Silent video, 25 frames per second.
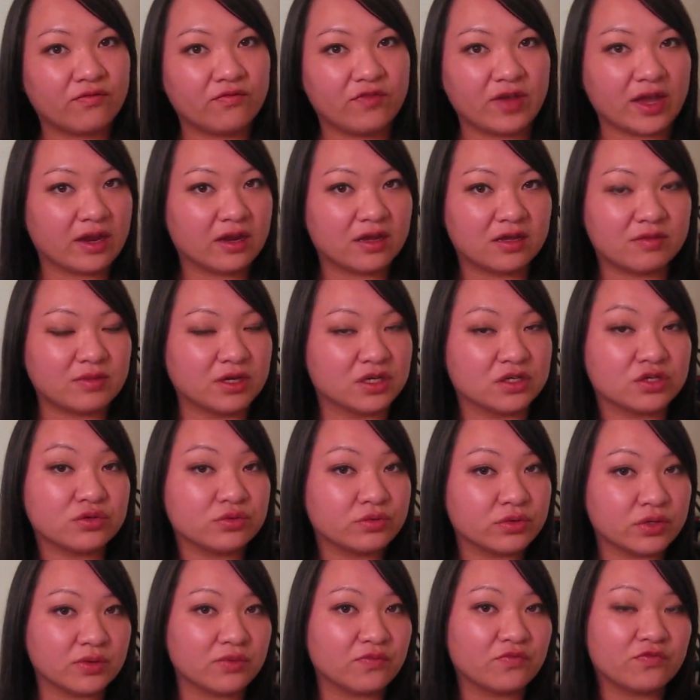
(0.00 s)
very much
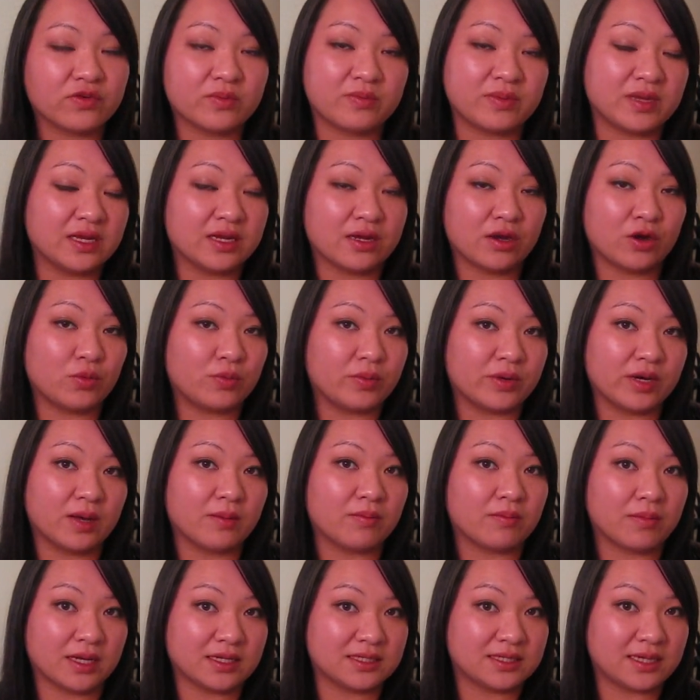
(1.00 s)
room for me to open
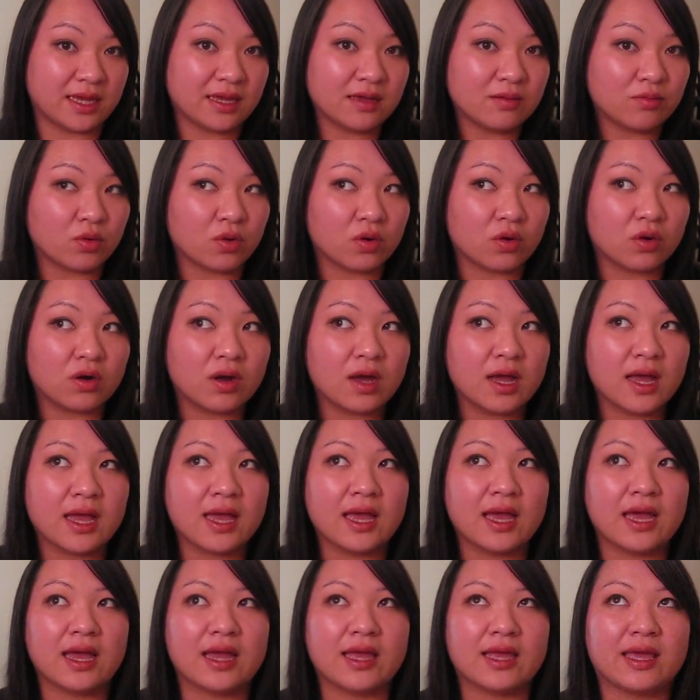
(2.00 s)
up my table,
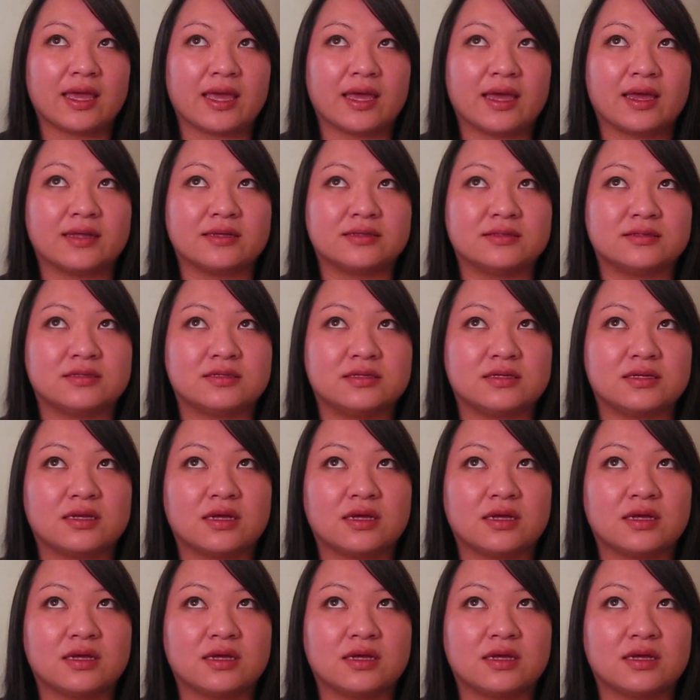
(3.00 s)
and